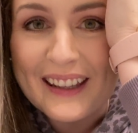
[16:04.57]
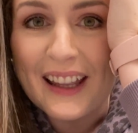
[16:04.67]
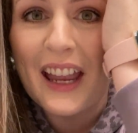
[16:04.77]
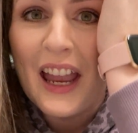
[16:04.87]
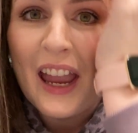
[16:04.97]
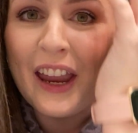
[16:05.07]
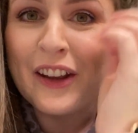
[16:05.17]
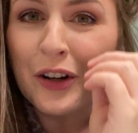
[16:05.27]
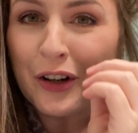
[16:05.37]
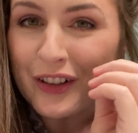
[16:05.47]
like
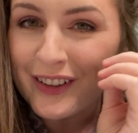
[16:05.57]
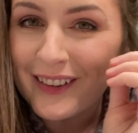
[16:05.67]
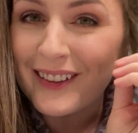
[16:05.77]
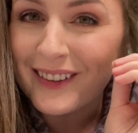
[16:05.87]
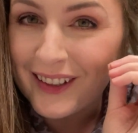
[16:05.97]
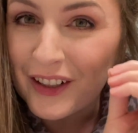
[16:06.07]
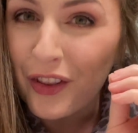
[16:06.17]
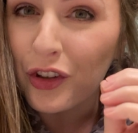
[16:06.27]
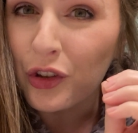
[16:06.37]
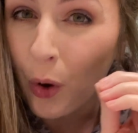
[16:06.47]
it hurts to sit
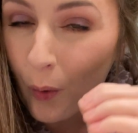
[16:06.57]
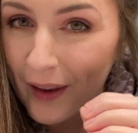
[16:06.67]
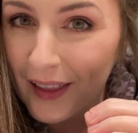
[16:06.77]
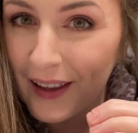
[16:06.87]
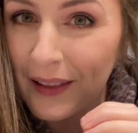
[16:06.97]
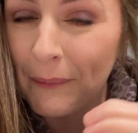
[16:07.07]
on the toilet.